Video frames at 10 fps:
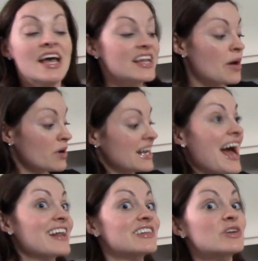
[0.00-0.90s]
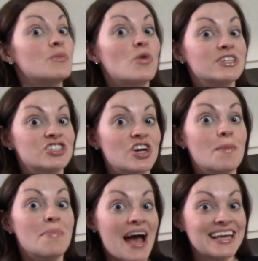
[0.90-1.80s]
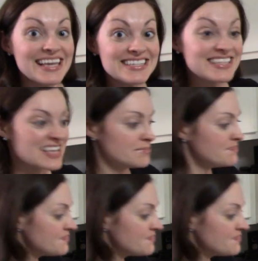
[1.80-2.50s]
Now we're going to add a little moisture back into them.